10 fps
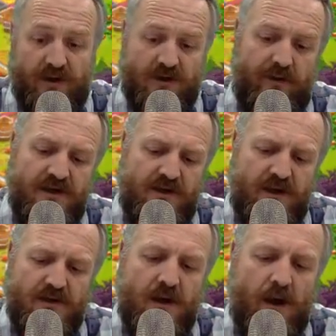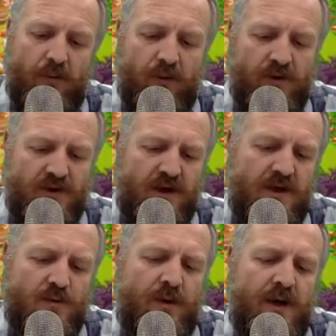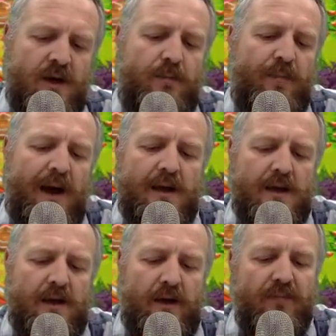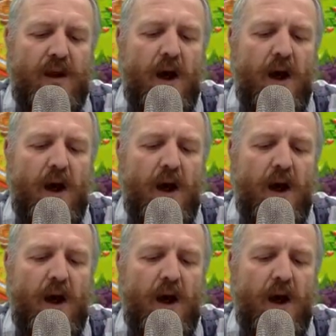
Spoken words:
So as an example, you'll see this one here, the pancake.